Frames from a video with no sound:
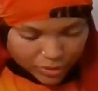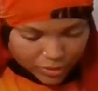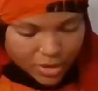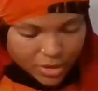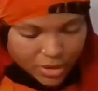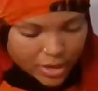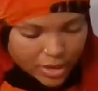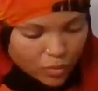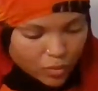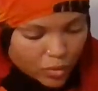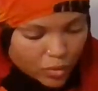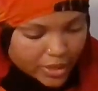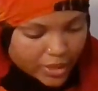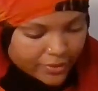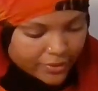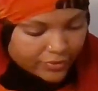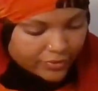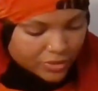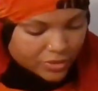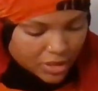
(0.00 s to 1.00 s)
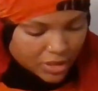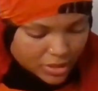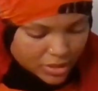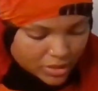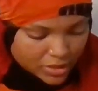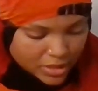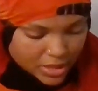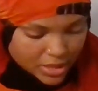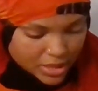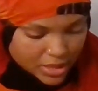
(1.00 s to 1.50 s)
And what I've done
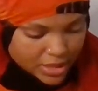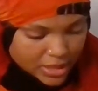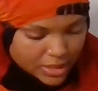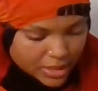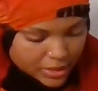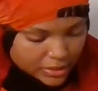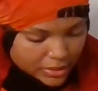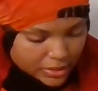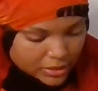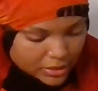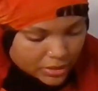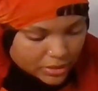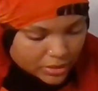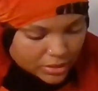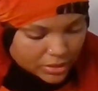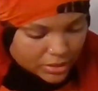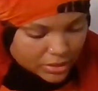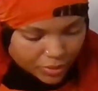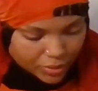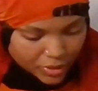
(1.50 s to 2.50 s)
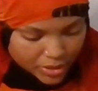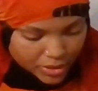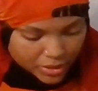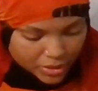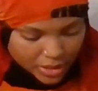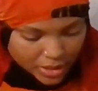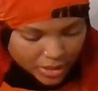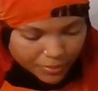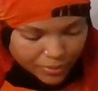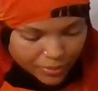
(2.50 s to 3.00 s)
is put a
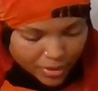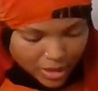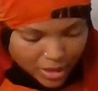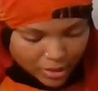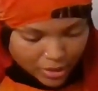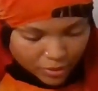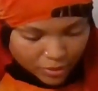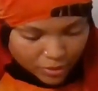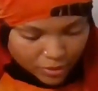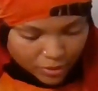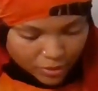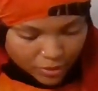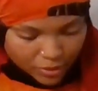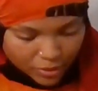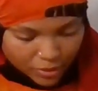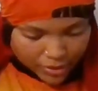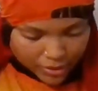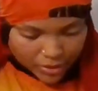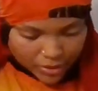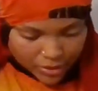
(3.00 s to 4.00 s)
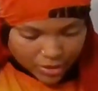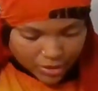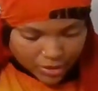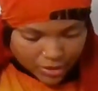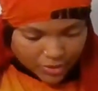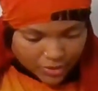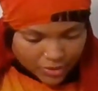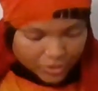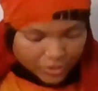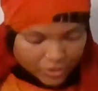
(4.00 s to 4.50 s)
pot of water on the
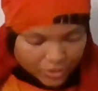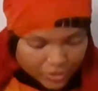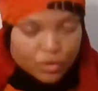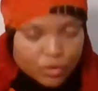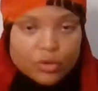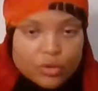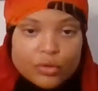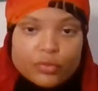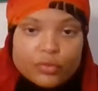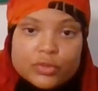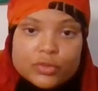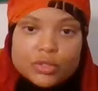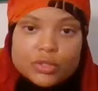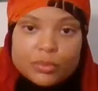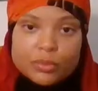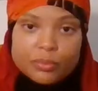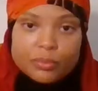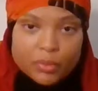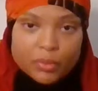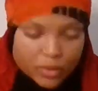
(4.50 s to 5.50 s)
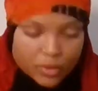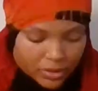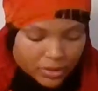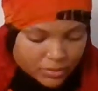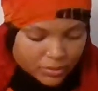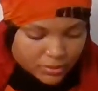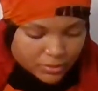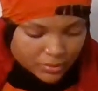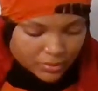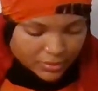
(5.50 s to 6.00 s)
stove to boil.
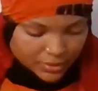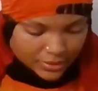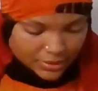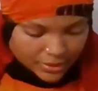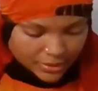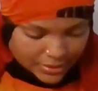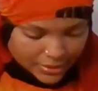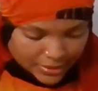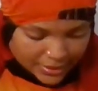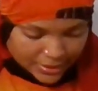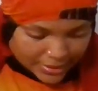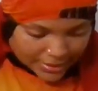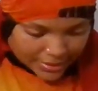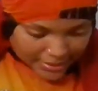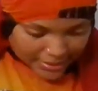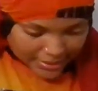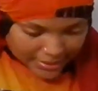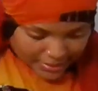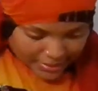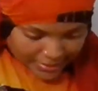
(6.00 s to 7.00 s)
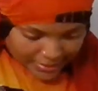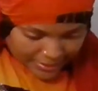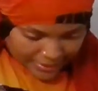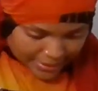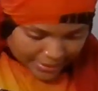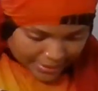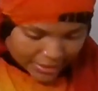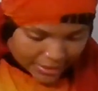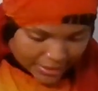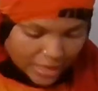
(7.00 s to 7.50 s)

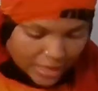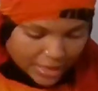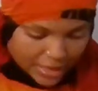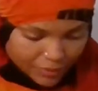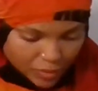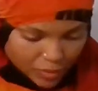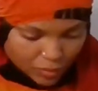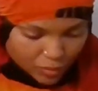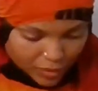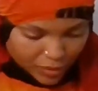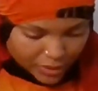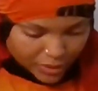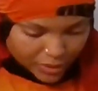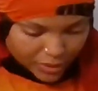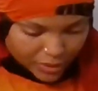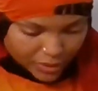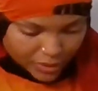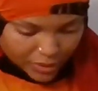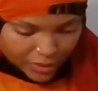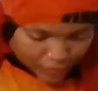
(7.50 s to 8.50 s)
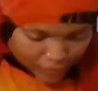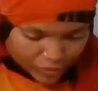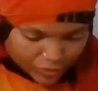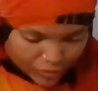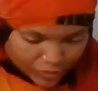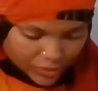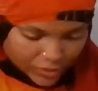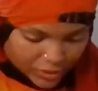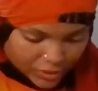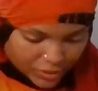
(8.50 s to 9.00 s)
And I'm going to
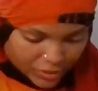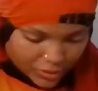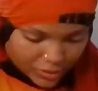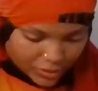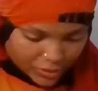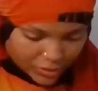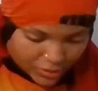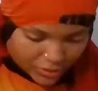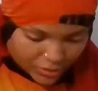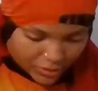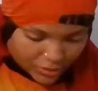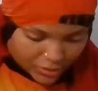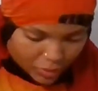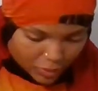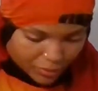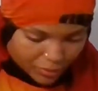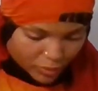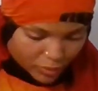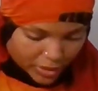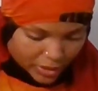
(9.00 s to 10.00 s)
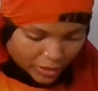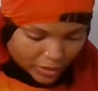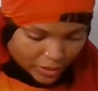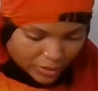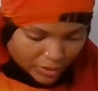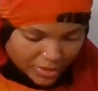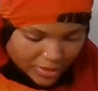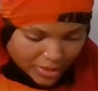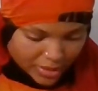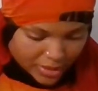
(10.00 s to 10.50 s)
use the double boiler
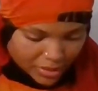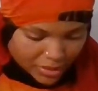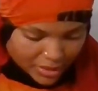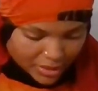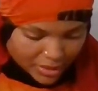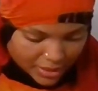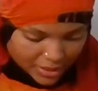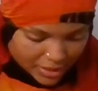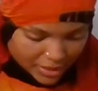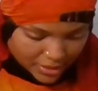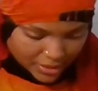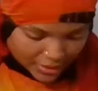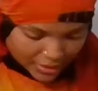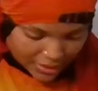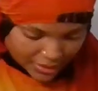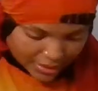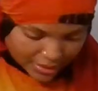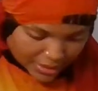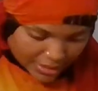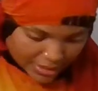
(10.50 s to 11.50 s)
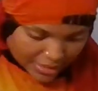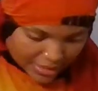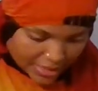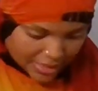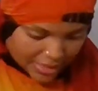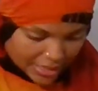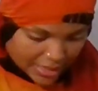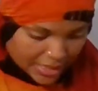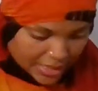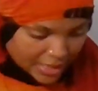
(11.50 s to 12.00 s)
method
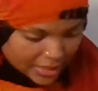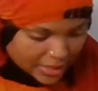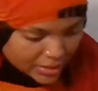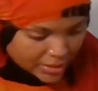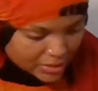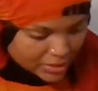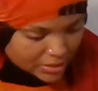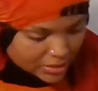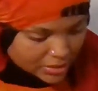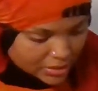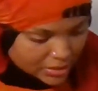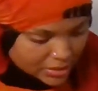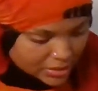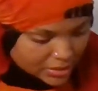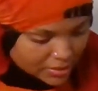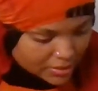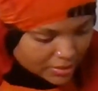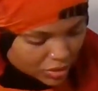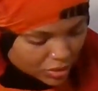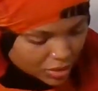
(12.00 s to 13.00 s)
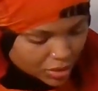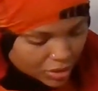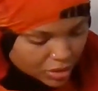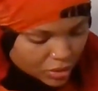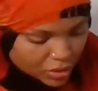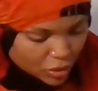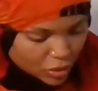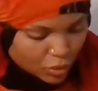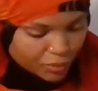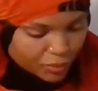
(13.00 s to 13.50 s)
and melt the
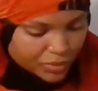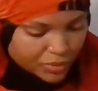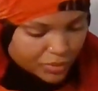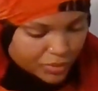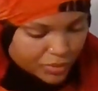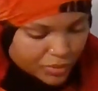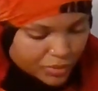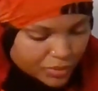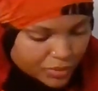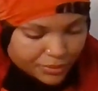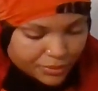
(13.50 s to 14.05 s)
soap down.